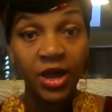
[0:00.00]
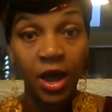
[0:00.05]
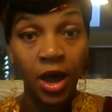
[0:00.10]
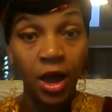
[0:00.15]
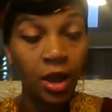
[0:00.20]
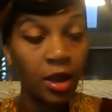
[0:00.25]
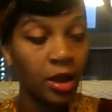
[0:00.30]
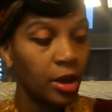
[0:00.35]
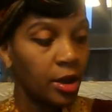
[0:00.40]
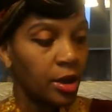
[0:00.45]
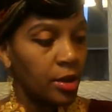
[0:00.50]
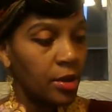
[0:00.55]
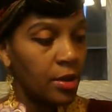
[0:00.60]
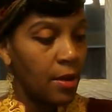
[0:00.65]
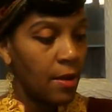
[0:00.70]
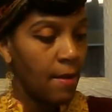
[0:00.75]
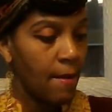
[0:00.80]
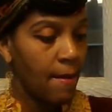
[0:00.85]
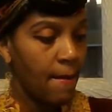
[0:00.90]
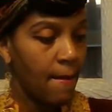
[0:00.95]
color,
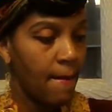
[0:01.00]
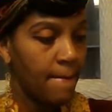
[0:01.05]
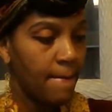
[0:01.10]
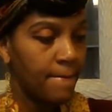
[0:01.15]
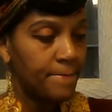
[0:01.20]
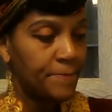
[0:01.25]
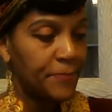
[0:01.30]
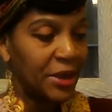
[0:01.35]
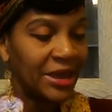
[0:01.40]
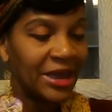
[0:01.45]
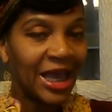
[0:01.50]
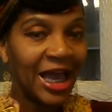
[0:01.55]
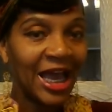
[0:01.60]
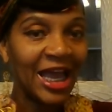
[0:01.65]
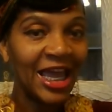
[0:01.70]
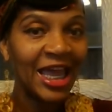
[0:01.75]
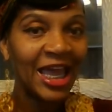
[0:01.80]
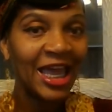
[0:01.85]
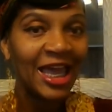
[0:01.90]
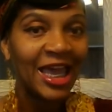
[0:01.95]
but
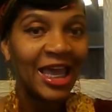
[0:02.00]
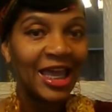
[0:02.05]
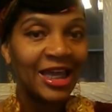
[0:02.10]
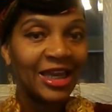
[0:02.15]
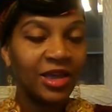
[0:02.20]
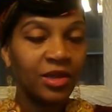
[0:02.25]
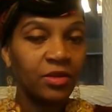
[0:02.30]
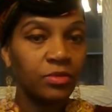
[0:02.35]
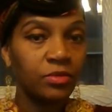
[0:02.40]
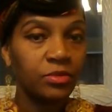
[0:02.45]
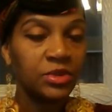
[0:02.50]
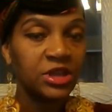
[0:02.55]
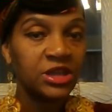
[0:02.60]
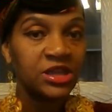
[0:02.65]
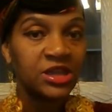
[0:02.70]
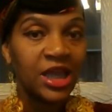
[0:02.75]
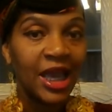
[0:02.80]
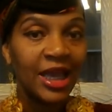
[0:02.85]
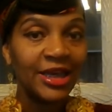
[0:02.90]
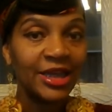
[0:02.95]
I had
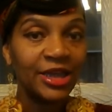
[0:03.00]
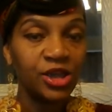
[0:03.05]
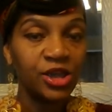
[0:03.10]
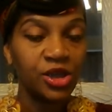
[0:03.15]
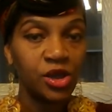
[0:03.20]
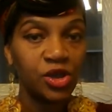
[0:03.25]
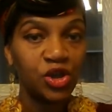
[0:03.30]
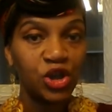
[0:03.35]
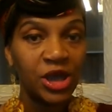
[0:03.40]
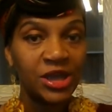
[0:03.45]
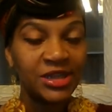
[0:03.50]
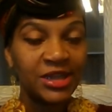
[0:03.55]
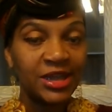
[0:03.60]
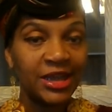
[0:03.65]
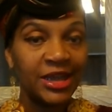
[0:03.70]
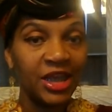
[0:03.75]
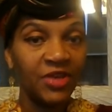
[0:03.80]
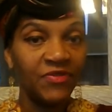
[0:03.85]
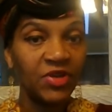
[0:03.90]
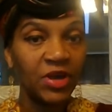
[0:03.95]
decided to just
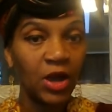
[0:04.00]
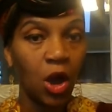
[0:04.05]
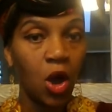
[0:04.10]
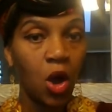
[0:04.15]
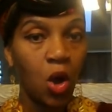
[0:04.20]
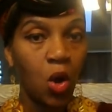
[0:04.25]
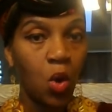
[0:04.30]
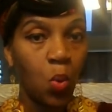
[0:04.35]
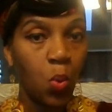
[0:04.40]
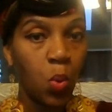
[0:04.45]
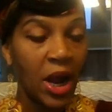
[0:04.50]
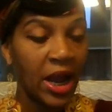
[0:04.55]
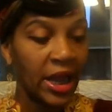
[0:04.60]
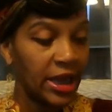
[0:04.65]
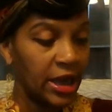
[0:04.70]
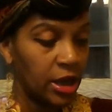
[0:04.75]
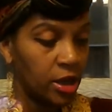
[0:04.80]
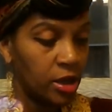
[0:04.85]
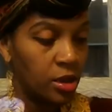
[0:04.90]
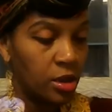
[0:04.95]
leave it all
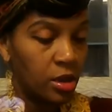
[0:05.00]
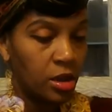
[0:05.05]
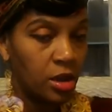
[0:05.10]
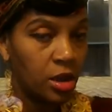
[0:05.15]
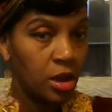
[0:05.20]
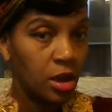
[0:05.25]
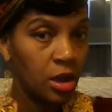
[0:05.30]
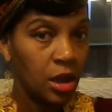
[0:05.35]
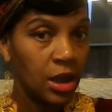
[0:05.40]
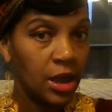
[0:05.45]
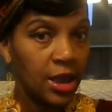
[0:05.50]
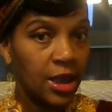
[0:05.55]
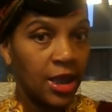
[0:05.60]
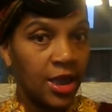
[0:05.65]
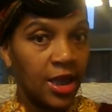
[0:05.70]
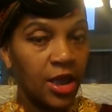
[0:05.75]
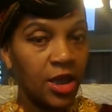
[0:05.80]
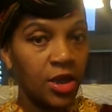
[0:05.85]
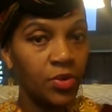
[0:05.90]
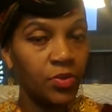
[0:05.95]
white.
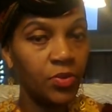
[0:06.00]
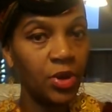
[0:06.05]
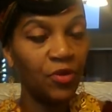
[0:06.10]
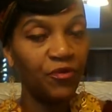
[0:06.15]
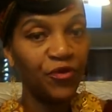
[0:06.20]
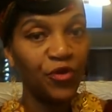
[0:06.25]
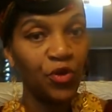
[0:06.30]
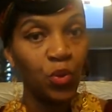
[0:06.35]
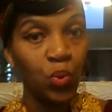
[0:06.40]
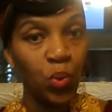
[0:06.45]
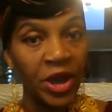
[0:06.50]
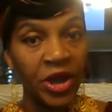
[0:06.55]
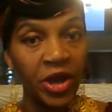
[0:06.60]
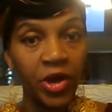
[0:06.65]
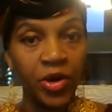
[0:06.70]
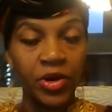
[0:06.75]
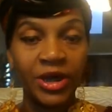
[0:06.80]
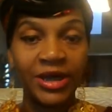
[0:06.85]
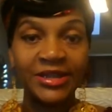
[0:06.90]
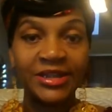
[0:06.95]
And if you're
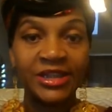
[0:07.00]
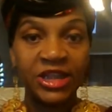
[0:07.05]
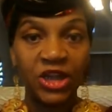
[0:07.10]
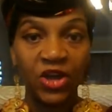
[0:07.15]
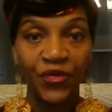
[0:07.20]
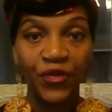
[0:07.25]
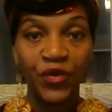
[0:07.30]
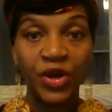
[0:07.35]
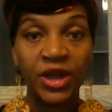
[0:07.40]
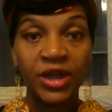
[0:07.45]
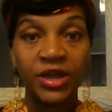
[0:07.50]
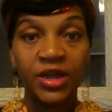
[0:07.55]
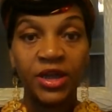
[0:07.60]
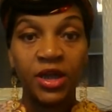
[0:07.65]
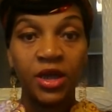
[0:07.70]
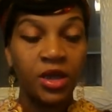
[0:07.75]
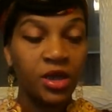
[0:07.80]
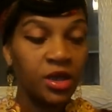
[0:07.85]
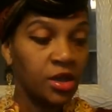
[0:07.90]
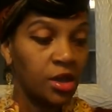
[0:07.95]
wearing a different
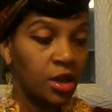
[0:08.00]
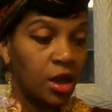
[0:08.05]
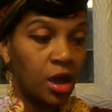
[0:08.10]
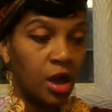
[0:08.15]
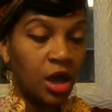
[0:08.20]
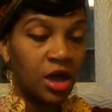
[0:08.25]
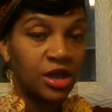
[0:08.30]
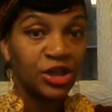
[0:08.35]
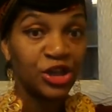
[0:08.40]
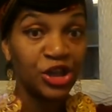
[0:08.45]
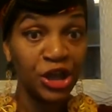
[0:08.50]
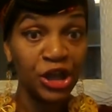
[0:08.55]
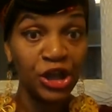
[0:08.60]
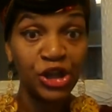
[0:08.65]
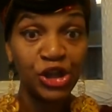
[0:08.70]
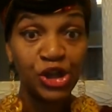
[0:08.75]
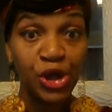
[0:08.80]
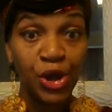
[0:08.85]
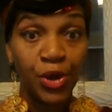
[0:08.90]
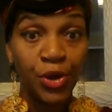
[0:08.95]

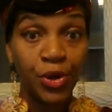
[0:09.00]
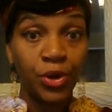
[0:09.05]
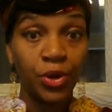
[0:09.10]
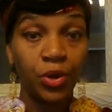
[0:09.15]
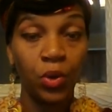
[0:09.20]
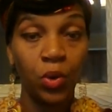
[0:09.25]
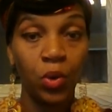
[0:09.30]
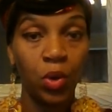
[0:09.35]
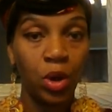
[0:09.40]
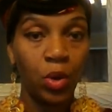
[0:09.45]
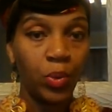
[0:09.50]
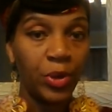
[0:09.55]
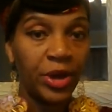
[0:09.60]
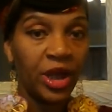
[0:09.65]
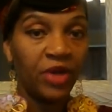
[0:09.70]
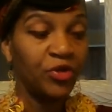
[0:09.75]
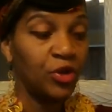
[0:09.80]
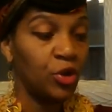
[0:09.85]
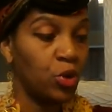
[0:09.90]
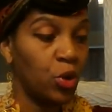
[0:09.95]
t-shirt or
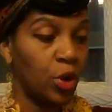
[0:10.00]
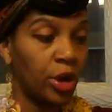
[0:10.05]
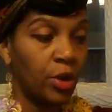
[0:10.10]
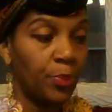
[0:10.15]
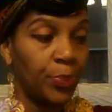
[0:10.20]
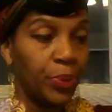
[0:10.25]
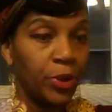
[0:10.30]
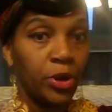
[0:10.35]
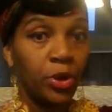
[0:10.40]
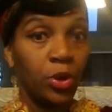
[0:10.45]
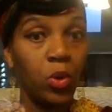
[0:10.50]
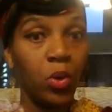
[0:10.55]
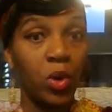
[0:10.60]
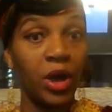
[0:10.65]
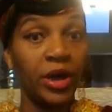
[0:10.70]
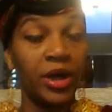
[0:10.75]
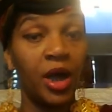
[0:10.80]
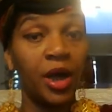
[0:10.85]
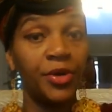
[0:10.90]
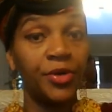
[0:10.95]
whatever you want to put
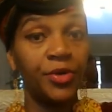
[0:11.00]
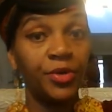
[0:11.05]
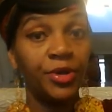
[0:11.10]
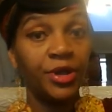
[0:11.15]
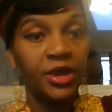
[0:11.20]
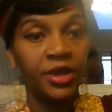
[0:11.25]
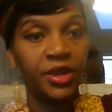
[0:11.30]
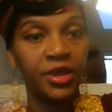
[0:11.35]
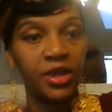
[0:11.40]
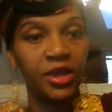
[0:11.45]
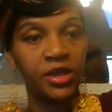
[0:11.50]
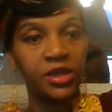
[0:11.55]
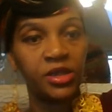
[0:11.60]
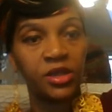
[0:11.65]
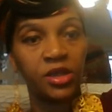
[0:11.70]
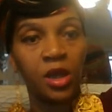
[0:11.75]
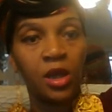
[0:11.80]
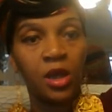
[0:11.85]
on underneath this,